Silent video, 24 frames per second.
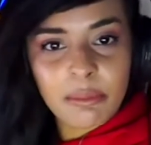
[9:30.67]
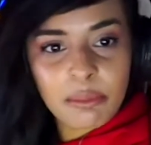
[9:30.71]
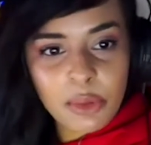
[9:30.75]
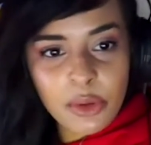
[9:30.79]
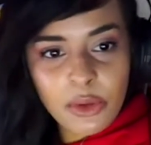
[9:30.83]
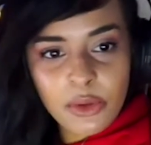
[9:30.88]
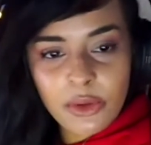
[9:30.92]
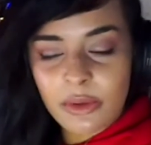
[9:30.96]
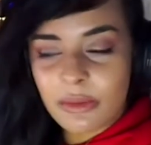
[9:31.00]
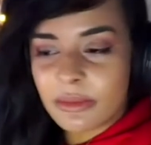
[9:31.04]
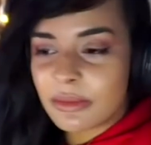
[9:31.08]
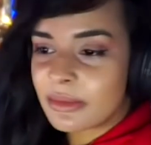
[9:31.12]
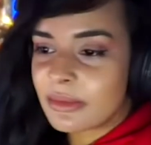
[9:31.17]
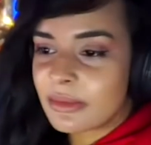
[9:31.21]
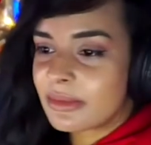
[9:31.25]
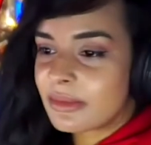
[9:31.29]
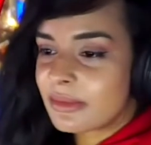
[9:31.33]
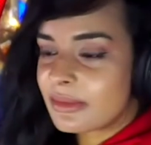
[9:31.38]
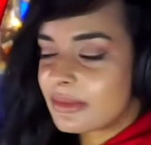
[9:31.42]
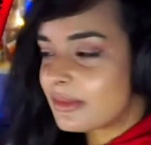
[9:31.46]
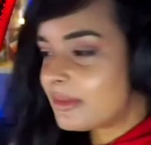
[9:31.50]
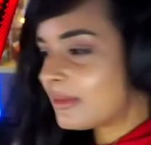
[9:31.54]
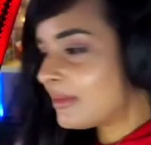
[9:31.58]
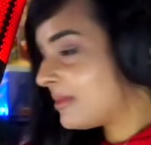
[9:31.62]
You know
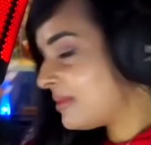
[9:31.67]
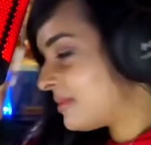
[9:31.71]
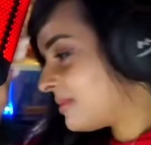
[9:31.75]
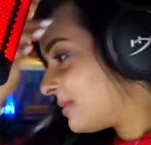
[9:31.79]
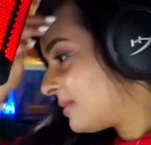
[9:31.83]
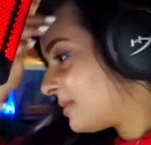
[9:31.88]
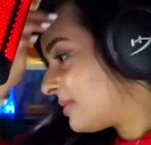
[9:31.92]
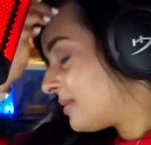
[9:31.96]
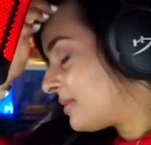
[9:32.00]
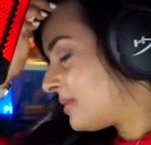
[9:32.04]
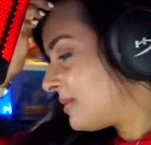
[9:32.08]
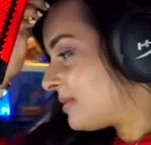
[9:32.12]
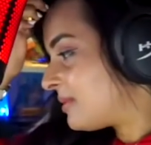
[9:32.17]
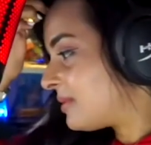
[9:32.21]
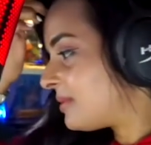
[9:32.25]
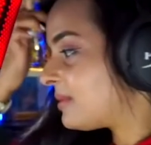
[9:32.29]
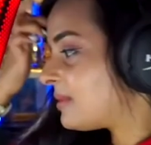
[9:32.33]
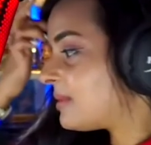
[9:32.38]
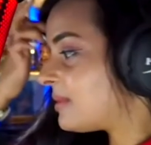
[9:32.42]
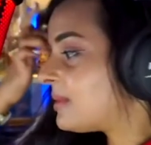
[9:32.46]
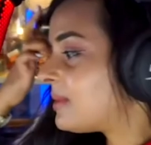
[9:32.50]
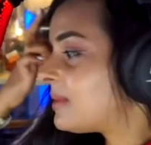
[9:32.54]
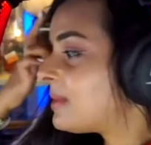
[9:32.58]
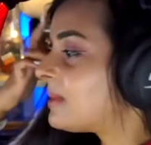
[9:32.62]
what I'm gonna say right now?
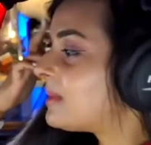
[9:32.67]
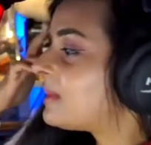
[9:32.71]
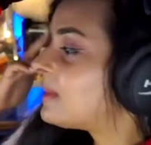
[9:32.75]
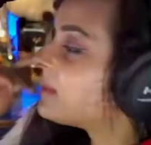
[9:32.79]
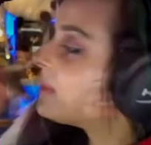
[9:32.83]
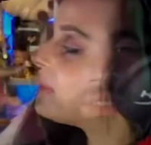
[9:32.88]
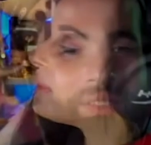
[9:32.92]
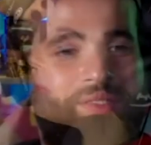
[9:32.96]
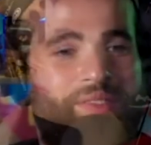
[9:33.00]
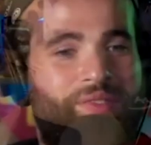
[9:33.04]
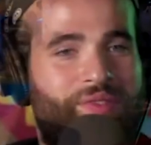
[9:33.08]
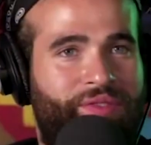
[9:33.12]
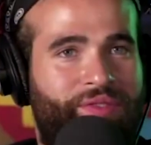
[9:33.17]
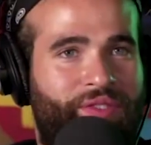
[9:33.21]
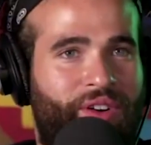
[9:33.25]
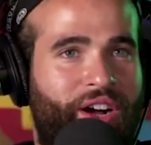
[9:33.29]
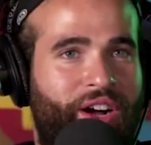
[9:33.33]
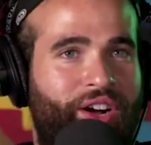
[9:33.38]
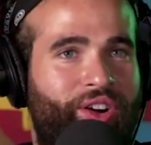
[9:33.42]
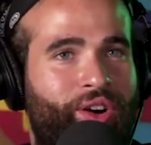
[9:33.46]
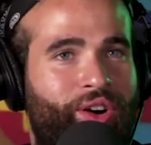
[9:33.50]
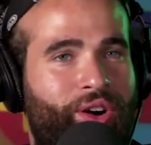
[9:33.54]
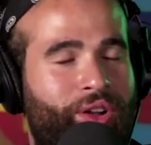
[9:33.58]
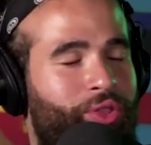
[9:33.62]

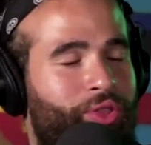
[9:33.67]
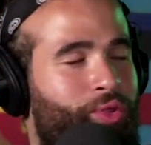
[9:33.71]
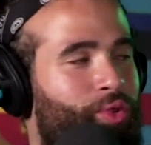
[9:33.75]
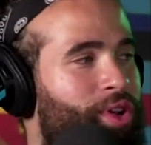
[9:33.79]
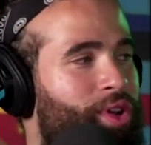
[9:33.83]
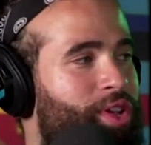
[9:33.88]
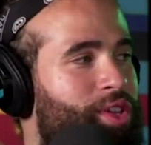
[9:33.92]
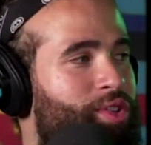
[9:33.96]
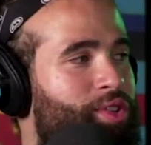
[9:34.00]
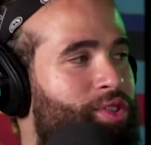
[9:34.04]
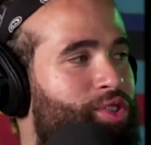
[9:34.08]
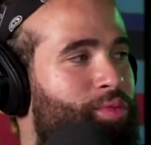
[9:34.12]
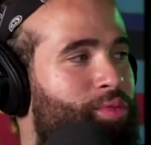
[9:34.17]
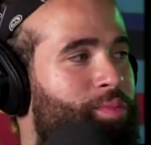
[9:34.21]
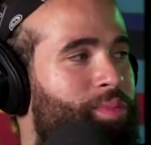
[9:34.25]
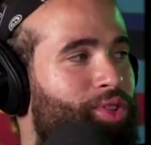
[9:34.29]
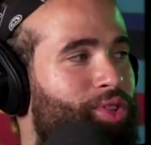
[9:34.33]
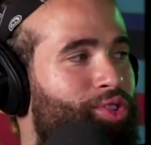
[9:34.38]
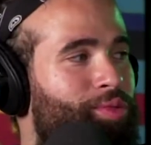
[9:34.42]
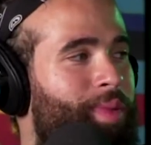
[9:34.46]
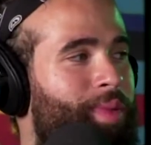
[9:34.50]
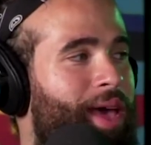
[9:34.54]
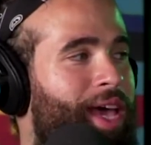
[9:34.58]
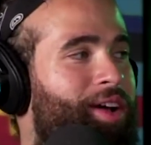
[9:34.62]
Fuck all three of you, you
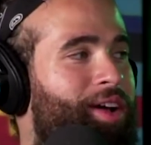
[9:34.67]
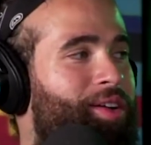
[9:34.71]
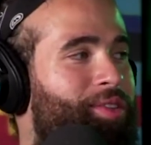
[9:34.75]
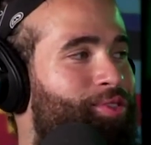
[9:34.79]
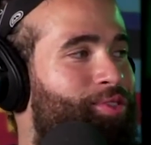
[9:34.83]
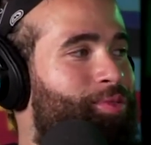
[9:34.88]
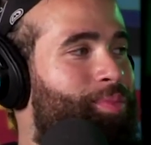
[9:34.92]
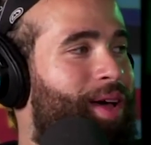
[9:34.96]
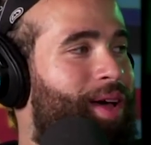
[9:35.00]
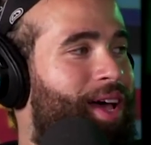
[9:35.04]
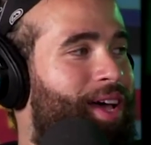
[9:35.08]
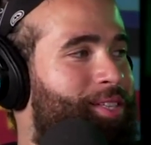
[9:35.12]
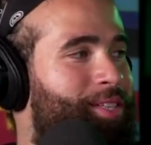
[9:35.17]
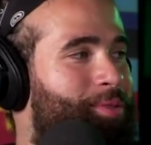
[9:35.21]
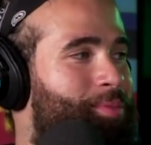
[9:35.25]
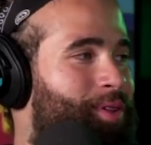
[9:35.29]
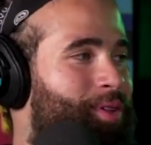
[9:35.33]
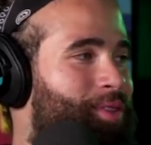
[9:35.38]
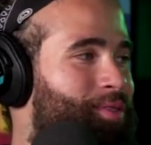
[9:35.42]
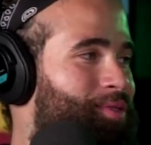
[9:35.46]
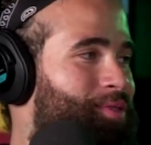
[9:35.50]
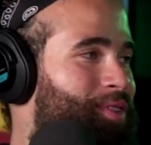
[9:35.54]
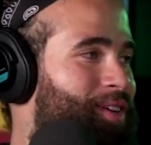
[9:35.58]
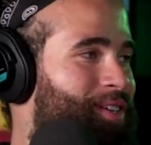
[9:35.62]
blue man group ass
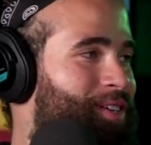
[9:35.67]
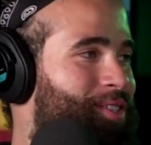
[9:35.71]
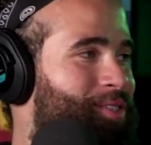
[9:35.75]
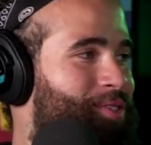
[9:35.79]
motherfuckers.